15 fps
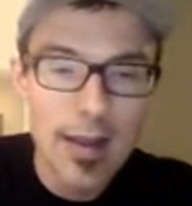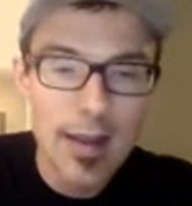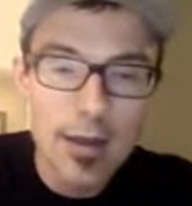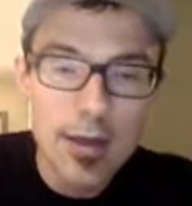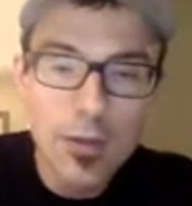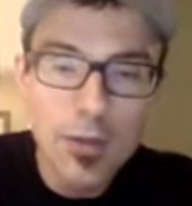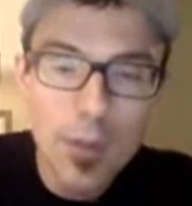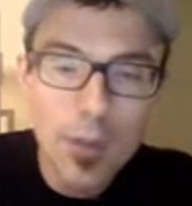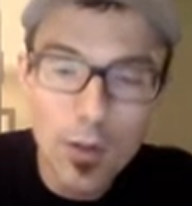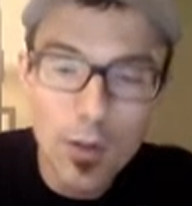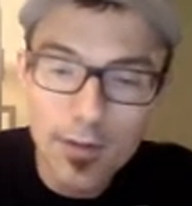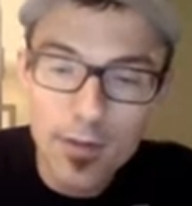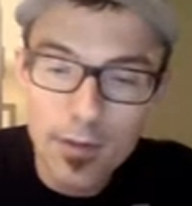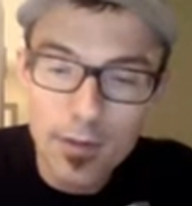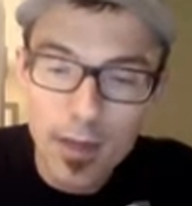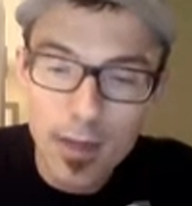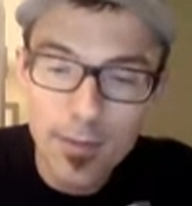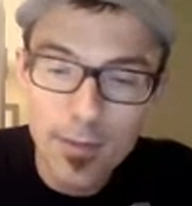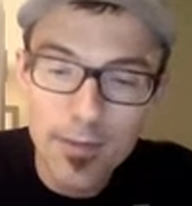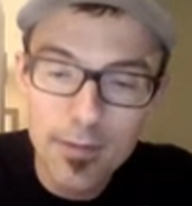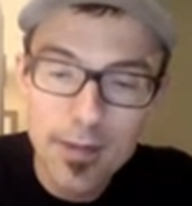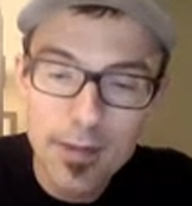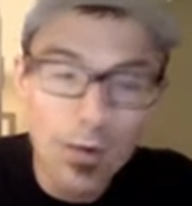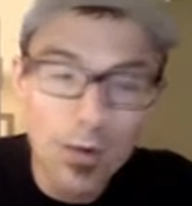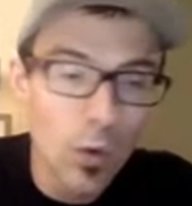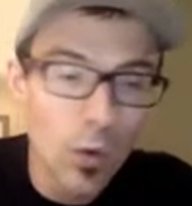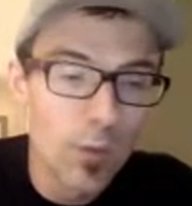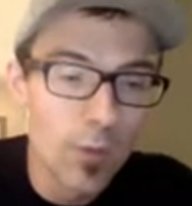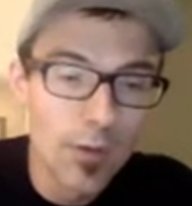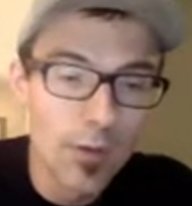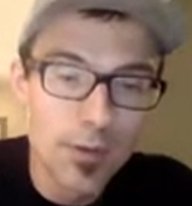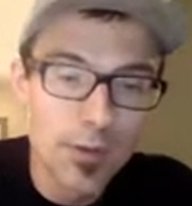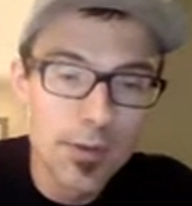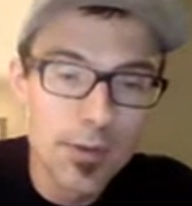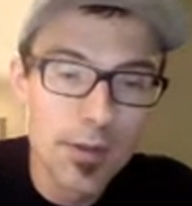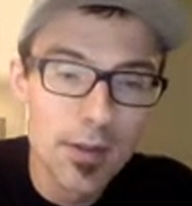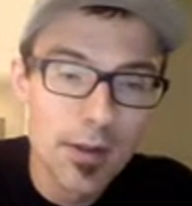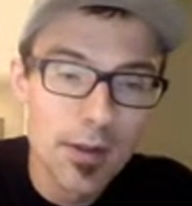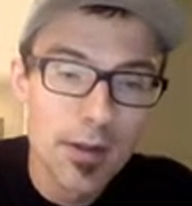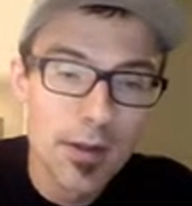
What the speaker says: And usually over the top of these ovals,